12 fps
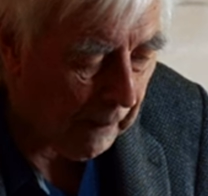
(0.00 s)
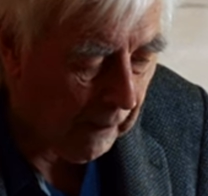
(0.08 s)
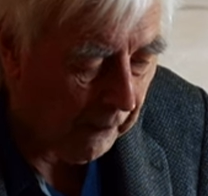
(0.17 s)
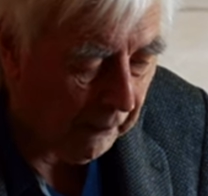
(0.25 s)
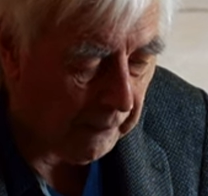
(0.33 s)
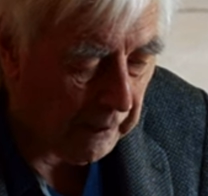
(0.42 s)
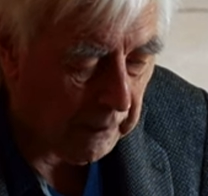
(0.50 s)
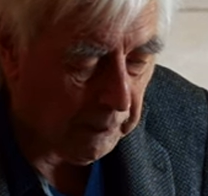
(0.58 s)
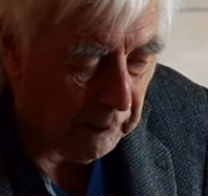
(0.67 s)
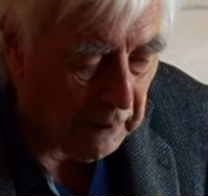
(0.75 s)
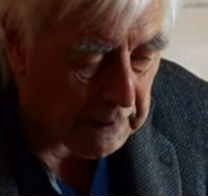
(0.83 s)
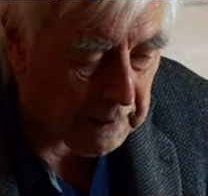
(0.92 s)
and the name
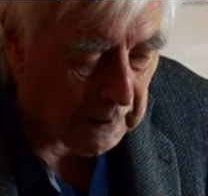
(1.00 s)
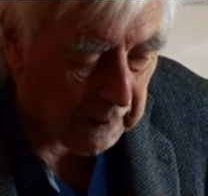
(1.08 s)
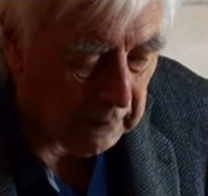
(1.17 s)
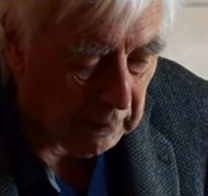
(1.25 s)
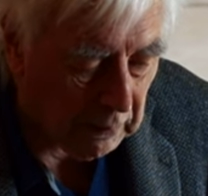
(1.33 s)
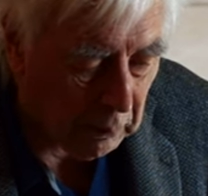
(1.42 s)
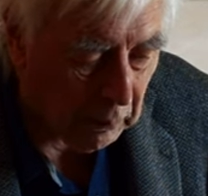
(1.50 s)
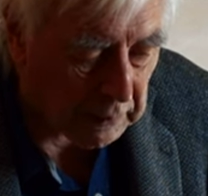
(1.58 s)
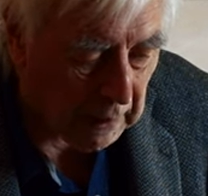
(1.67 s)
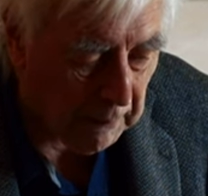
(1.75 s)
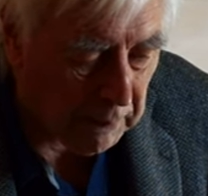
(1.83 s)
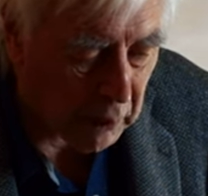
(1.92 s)
of his second was
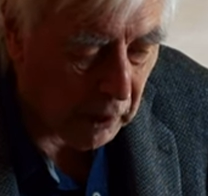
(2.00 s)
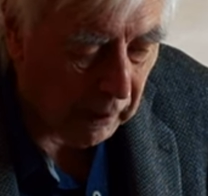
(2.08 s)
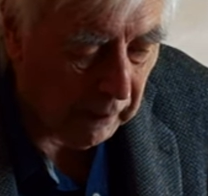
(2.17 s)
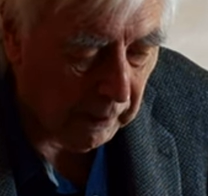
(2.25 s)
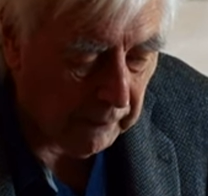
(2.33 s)
Abijah,